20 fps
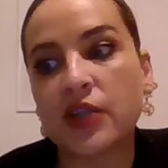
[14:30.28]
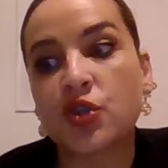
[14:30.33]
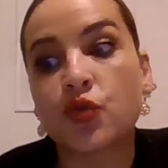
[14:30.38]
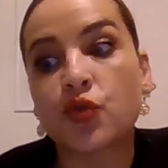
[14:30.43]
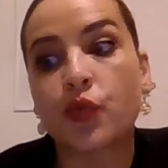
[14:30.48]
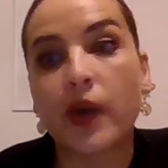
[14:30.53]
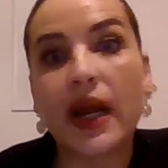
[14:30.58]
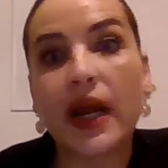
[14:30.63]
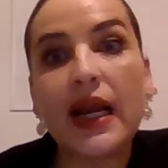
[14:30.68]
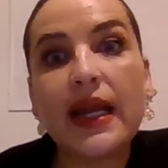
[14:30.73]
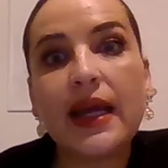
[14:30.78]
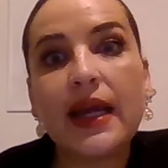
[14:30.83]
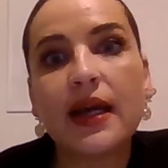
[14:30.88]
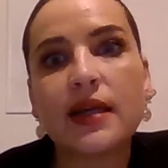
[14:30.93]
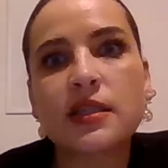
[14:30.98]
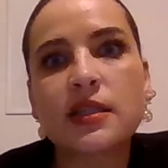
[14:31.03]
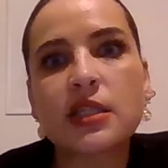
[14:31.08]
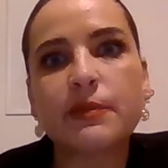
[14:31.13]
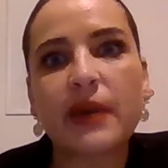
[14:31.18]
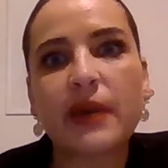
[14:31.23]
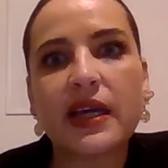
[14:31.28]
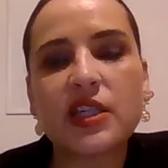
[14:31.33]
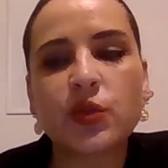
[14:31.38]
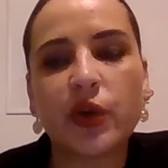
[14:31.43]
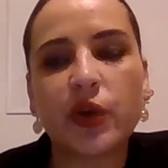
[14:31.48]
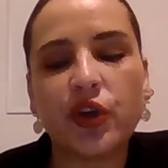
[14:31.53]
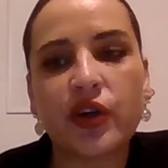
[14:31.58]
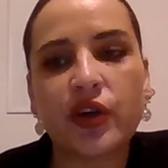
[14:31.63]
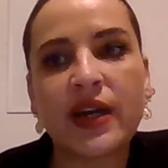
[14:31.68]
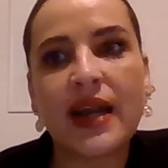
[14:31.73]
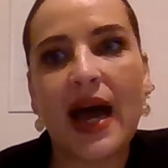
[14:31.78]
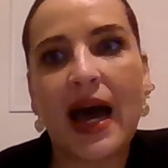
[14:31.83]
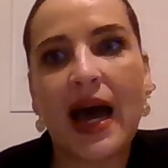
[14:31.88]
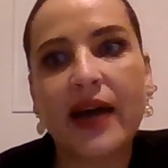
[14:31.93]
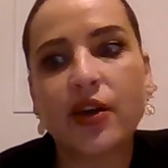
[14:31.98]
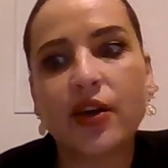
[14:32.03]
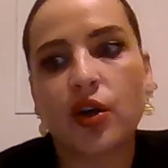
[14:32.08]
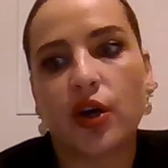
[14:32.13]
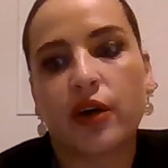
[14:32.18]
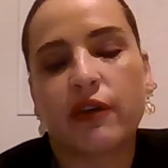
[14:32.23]
really a space where you can add a
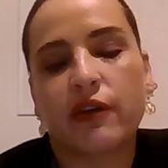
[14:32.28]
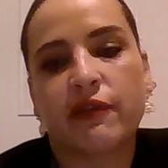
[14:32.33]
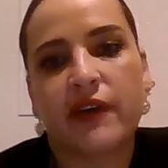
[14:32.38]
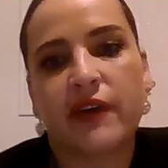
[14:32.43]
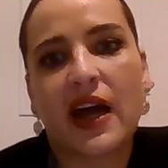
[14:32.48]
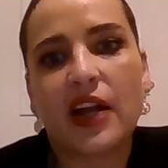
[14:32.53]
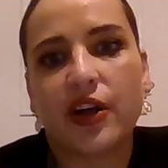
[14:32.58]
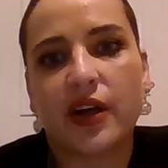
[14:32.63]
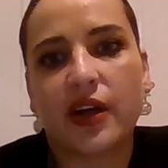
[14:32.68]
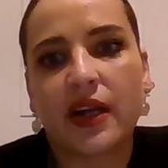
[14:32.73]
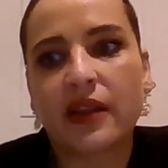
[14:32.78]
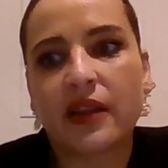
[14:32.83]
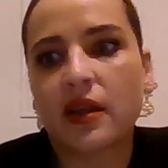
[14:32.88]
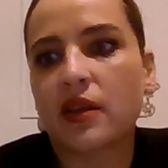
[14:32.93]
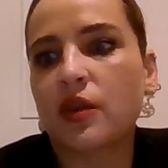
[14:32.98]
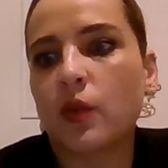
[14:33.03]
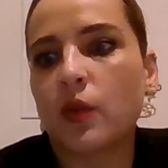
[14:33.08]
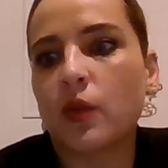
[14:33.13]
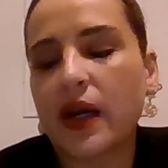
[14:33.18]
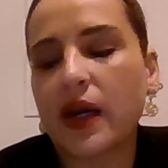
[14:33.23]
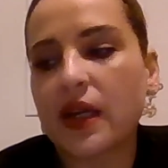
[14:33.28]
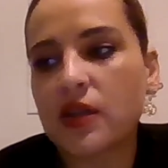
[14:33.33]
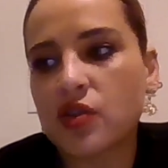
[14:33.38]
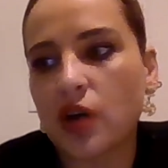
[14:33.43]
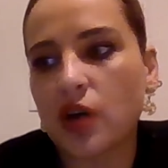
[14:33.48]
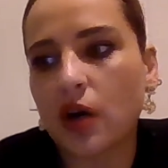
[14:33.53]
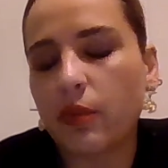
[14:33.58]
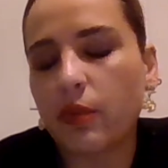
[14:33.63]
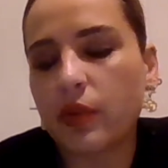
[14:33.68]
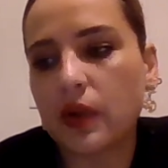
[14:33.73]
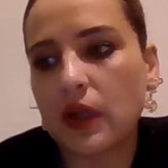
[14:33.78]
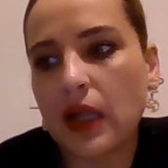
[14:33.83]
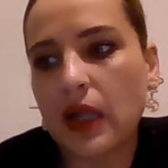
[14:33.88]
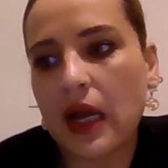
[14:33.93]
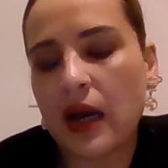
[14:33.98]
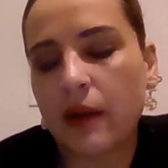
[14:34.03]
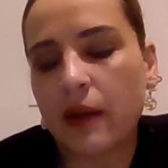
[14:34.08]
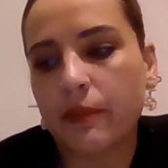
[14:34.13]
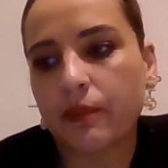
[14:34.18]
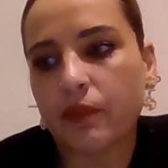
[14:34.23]
lot of value. And I think the one example
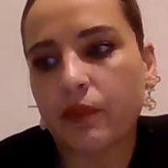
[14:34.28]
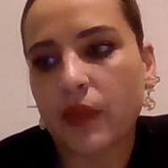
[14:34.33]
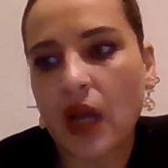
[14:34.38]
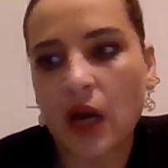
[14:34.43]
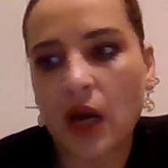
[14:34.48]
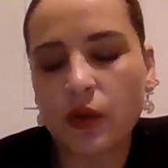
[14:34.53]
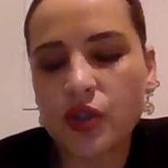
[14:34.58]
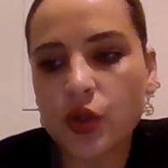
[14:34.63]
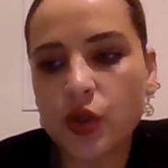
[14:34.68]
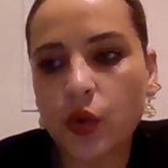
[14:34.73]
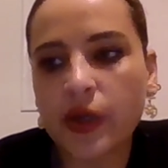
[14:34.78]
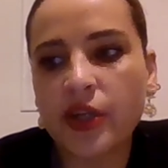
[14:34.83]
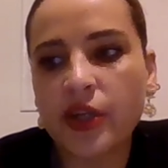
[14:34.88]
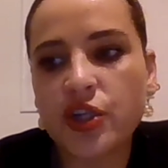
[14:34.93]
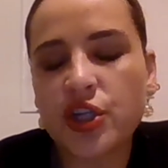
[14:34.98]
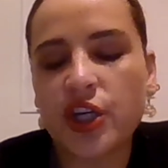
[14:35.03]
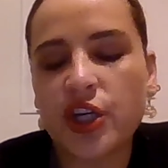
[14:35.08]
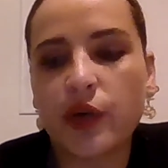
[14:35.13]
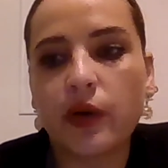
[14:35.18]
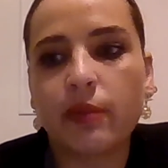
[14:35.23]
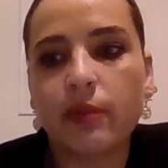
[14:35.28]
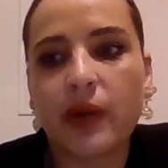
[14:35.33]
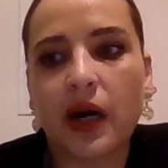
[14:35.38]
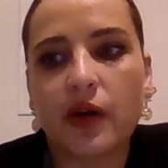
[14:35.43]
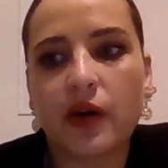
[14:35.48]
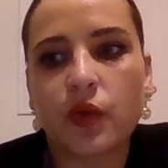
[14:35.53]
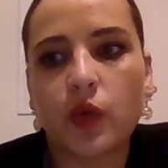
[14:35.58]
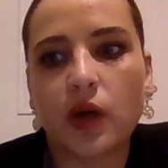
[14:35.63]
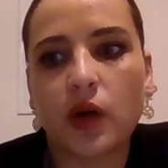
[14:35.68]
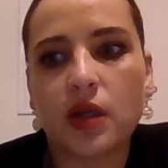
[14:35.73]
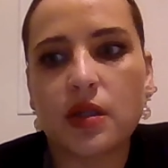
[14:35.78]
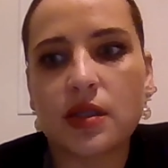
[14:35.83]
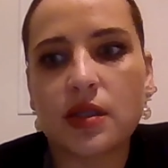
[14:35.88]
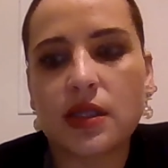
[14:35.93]
I was talking to you about was,